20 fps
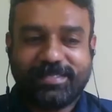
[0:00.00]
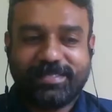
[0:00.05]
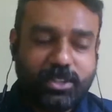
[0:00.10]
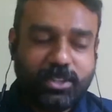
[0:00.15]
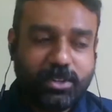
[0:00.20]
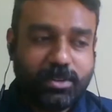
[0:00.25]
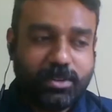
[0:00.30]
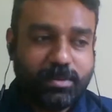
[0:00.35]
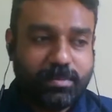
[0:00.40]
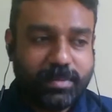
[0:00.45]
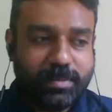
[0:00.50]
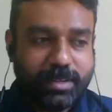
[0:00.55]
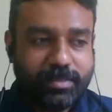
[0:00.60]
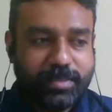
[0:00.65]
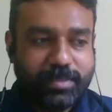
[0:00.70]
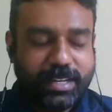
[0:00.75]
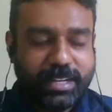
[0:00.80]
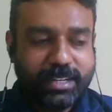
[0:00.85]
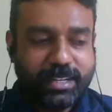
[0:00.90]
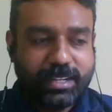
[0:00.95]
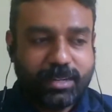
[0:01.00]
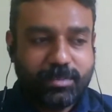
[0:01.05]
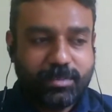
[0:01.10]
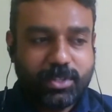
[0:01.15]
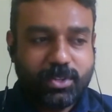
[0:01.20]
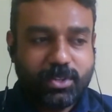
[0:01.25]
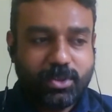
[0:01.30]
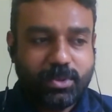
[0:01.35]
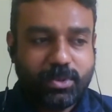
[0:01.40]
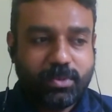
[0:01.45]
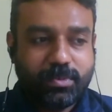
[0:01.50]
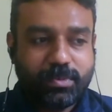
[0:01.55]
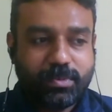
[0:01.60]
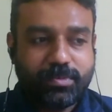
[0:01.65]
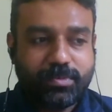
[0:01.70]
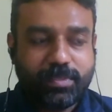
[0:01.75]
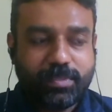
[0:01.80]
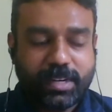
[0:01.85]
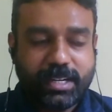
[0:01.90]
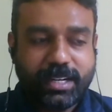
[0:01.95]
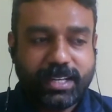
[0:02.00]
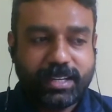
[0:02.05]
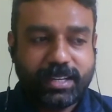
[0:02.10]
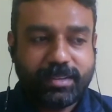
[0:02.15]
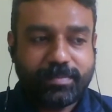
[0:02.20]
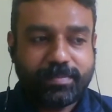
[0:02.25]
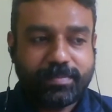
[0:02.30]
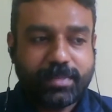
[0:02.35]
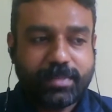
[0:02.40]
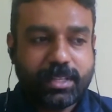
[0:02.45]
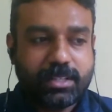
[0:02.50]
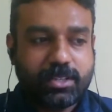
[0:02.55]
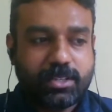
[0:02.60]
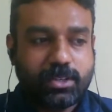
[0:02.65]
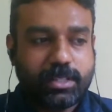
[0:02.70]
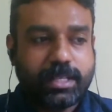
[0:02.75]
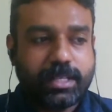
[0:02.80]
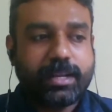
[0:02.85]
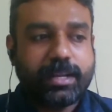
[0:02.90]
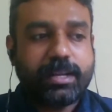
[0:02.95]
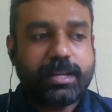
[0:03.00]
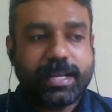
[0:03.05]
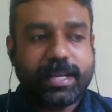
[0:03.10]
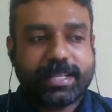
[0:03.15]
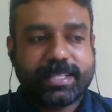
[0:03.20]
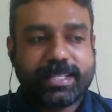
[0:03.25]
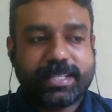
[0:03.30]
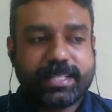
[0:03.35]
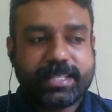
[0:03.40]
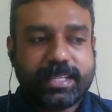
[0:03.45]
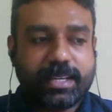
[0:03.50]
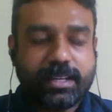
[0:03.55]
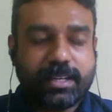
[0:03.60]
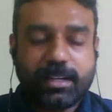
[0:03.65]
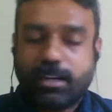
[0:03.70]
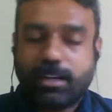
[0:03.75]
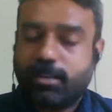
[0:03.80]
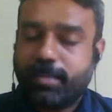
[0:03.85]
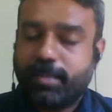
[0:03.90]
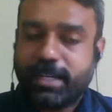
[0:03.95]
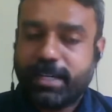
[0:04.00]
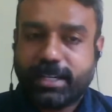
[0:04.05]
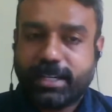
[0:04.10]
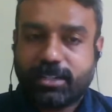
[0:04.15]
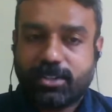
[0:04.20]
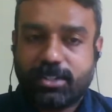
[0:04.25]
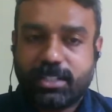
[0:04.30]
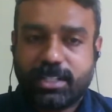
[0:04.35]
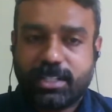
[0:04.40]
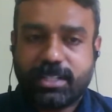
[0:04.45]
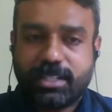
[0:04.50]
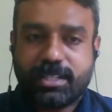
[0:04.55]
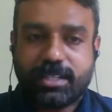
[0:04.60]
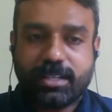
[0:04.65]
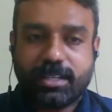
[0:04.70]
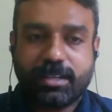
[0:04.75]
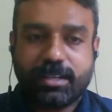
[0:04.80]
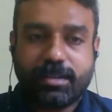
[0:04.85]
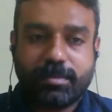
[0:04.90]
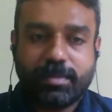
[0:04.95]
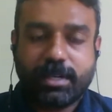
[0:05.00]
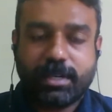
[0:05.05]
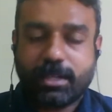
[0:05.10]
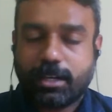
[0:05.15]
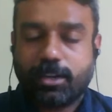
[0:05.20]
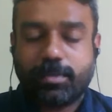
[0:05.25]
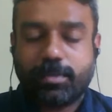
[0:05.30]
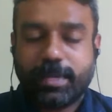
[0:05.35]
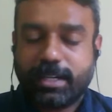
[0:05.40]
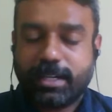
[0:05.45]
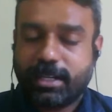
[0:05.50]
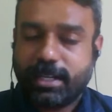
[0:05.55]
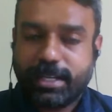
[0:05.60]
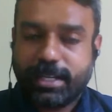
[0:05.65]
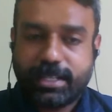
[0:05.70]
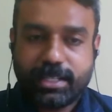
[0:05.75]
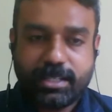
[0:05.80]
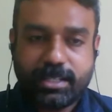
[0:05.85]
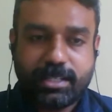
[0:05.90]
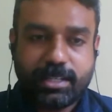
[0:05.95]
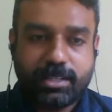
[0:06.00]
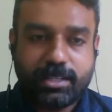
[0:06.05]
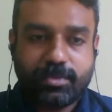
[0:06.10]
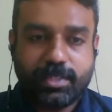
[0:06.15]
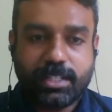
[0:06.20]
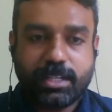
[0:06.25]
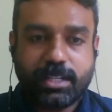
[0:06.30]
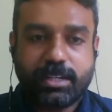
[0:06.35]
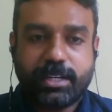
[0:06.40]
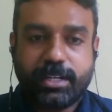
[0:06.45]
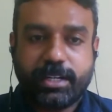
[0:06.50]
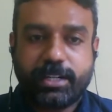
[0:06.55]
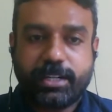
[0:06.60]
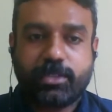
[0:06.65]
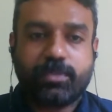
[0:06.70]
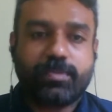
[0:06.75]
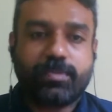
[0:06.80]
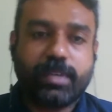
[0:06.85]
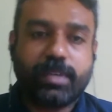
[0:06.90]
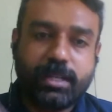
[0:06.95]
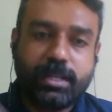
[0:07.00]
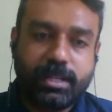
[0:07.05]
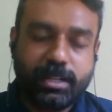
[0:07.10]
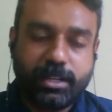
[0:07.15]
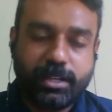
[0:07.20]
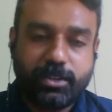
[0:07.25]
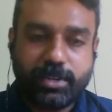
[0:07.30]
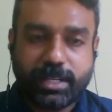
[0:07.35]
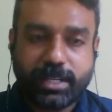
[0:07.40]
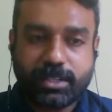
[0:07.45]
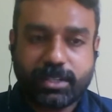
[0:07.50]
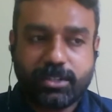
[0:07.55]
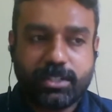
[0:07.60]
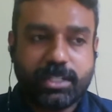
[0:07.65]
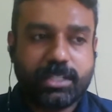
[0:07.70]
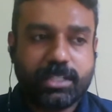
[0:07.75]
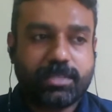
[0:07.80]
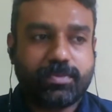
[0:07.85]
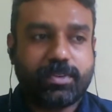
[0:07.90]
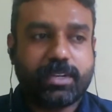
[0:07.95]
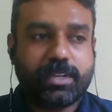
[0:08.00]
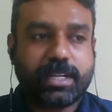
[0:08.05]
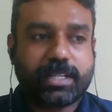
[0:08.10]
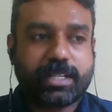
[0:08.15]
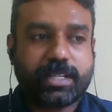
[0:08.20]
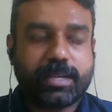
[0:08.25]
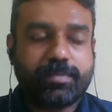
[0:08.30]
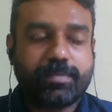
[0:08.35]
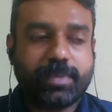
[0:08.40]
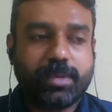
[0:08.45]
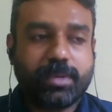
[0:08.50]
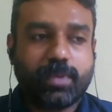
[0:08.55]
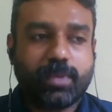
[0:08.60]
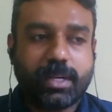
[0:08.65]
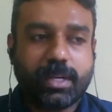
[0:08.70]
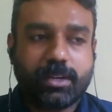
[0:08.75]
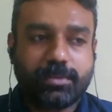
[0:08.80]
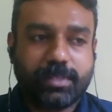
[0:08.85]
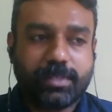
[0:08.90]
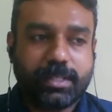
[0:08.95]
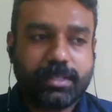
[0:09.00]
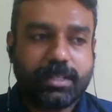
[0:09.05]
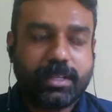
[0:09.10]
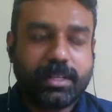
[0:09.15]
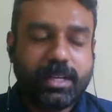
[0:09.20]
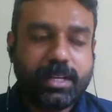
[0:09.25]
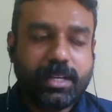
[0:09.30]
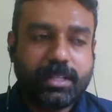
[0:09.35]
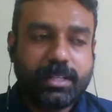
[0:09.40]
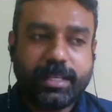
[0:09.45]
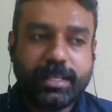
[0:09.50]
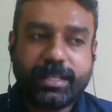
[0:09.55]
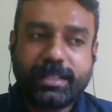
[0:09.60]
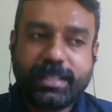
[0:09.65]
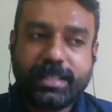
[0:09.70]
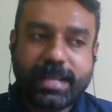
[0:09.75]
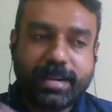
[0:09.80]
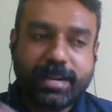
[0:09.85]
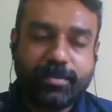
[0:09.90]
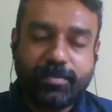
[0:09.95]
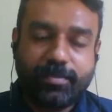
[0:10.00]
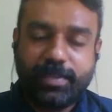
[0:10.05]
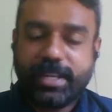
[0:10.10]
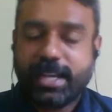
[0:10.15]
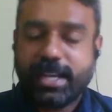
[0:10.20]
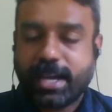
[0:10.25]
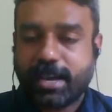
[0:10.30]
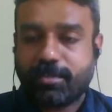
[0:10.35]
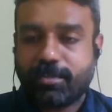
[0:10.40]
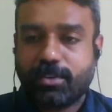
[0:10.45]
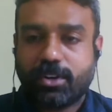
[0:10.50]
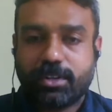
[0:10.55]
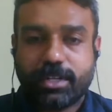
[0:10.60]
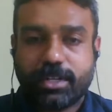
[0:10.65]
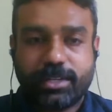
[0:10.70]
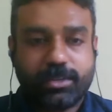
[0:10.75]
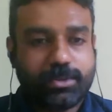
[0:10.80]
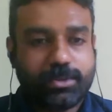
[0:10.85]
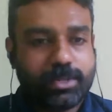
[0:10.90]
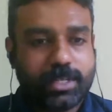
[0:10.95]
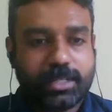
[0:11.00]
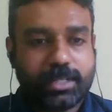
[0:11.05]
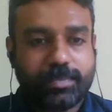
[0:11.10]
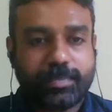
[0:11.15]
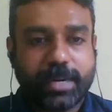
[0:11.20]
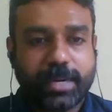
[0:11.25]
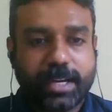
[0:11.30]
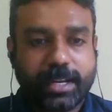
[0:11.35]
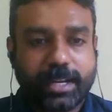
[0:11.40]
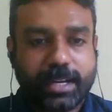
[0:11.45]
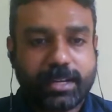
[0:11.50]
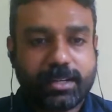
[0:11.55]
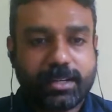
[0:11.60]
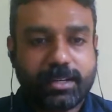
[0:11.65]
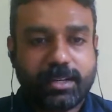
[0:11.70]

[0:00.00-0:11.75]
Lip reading: So when it comes to funding, so there are existing government technologies, government agencies which are ready to fund the new technologies. For example, one of the things that we have got into is BIRAC,